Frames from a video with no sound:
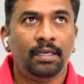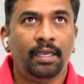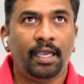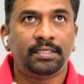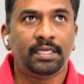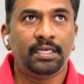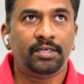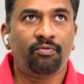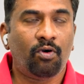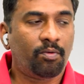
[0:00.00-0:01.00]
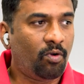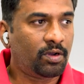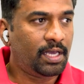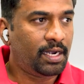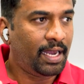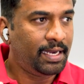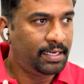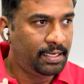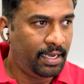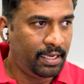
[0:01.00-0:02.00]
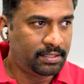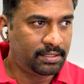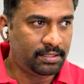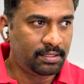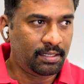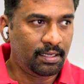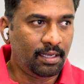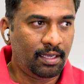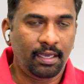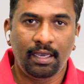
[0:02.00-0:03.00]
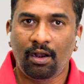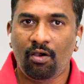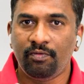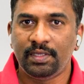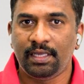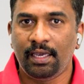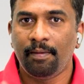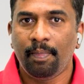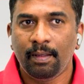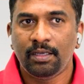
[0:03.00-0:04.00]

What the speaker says: extended for more than 90 days along with an